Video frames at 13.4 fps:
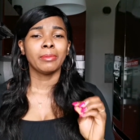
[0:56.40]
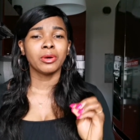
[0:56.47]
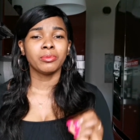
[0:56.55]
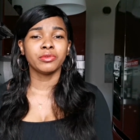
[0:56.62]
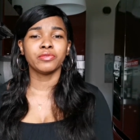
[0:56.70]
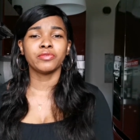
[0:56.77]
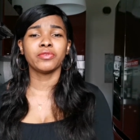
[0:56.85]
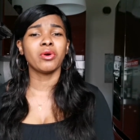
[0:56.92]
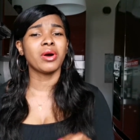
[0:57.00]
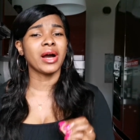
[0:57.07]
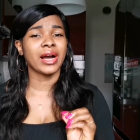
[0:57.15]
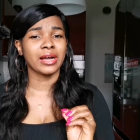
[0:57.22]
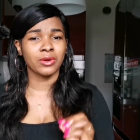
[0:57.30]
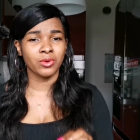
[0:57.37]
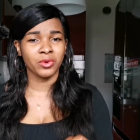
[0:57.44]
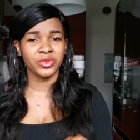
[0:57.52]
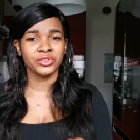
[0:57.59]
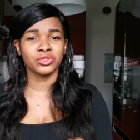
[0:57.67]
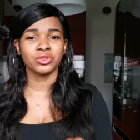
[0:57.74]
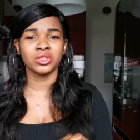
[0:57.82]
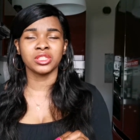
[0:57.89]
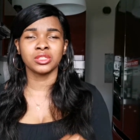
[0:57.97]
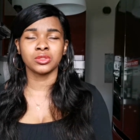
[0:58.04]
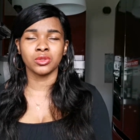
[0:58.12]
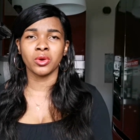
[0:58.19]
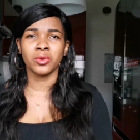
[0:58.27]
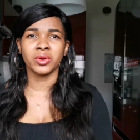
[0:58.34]
But before I go into the
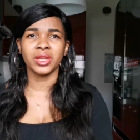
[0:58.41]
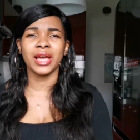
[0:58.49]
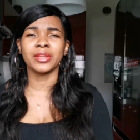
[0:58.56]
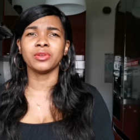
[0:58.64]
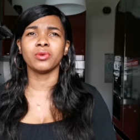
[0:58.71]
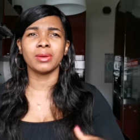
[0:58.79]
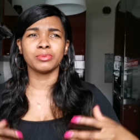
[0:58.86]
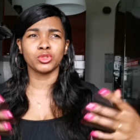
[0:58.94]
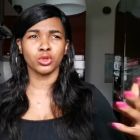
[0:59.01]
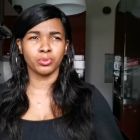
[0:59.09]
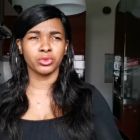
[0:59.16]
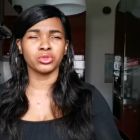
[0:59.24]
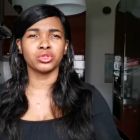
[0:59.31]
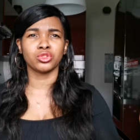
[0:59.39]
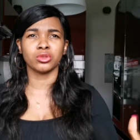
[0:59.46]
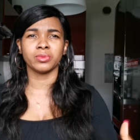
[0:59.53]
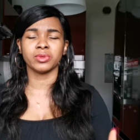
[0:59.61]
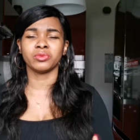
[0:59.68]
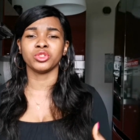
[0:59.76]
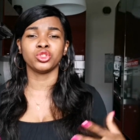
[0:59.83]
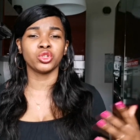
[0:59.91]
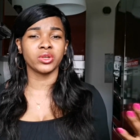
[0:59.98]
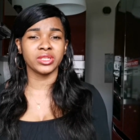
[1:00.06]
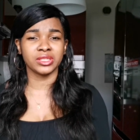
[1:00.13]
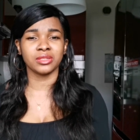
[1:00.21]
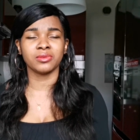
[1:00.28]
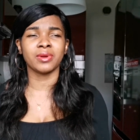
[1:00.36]
story, I know I'm supposed to be
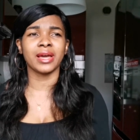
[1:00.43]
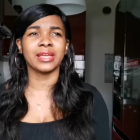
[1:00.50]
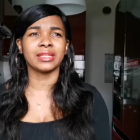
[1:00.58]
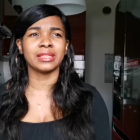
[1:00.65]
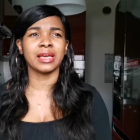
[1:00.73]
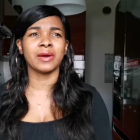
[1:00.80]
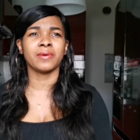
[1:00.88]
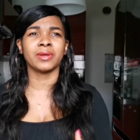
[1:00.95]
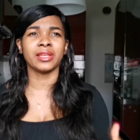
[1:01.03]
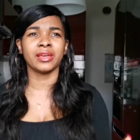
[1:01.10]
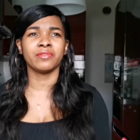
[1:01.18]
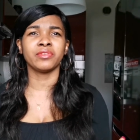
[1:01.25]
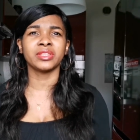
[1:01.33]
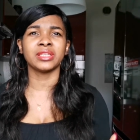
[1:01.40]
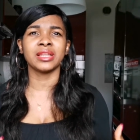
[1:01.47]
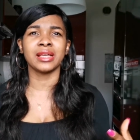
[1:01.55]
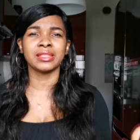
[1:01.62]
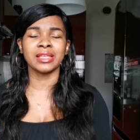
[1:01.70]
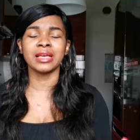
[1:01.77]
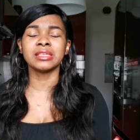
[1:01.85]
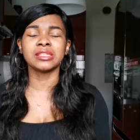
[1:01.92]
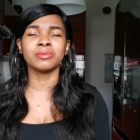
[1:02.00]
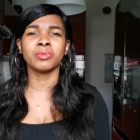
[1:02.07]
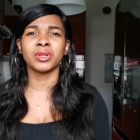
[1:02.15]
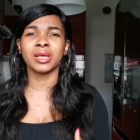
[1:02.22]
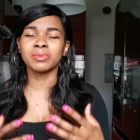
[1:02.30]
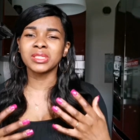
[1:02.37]
rejoicing right now and everything and
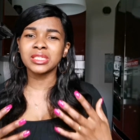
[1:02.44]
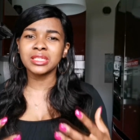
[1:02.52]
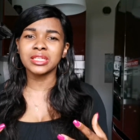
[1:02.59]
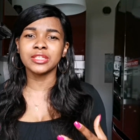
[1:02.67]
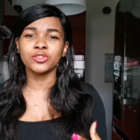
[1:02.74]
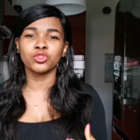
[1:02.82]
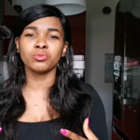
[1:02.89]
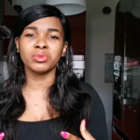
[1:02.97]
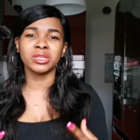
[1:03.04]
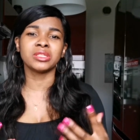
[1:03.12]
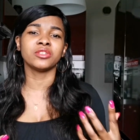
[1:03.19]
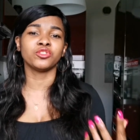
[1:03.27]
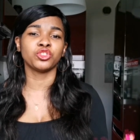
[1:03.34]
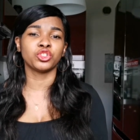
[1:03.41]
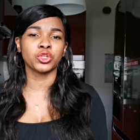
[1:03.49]
dancing, but I'm still a little bit in